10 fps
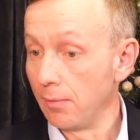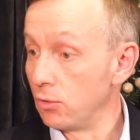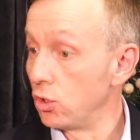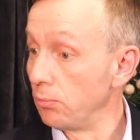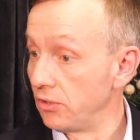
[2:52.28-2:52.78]

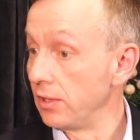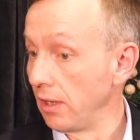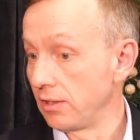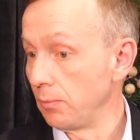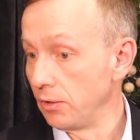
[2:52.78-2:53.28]
dropped it,
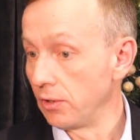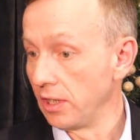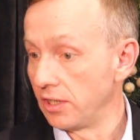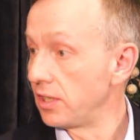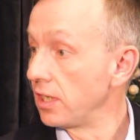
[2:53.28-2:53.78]
said we're not going
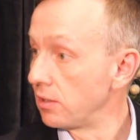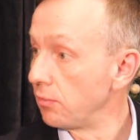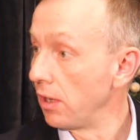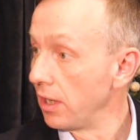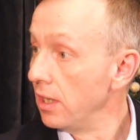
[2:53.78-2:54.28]
to
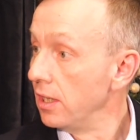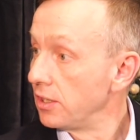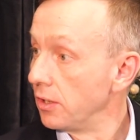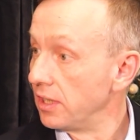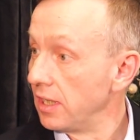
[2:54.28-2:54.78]
testify,
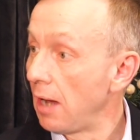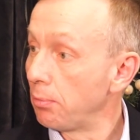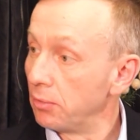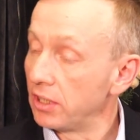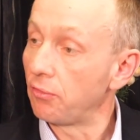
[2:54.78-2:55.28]
so it didn't
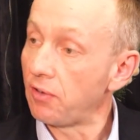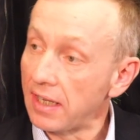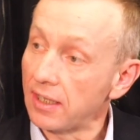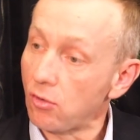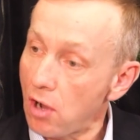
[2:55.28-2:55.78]
happen. But the fact
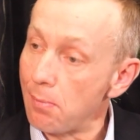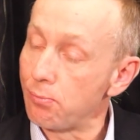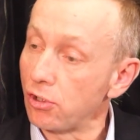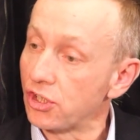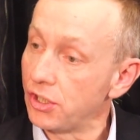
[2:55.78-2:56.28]
the Crown
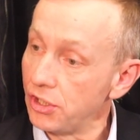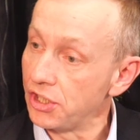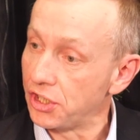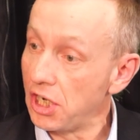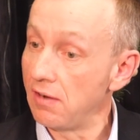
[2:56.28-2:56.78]
Prosecution
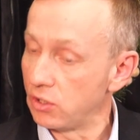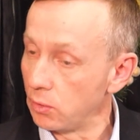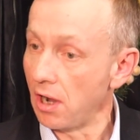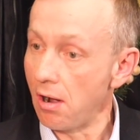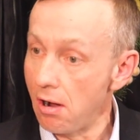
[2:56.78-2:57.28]
Service would
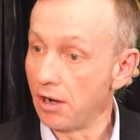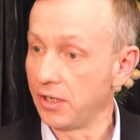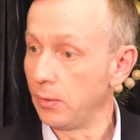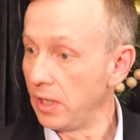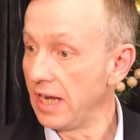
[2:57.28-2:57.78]

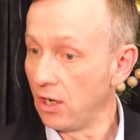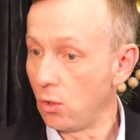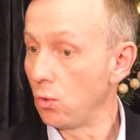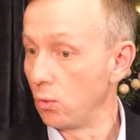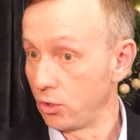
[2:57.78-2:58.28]
argue in
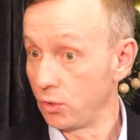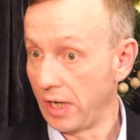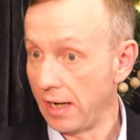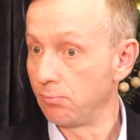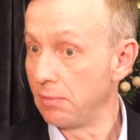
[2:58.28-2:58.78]
court or
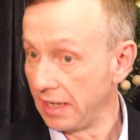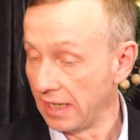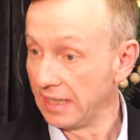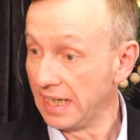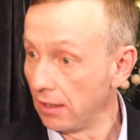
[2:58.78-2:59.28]
make a
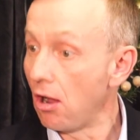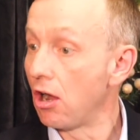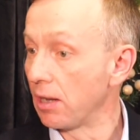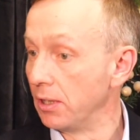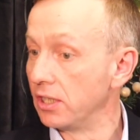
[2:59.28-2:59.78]
legal
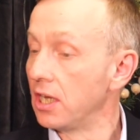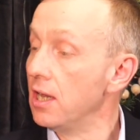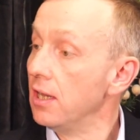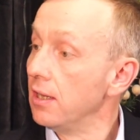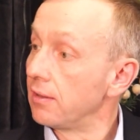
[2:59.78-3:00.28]
argument
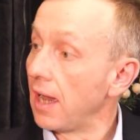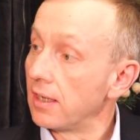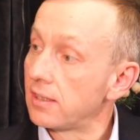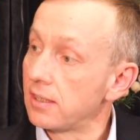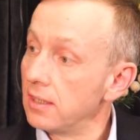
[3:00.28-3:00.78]
that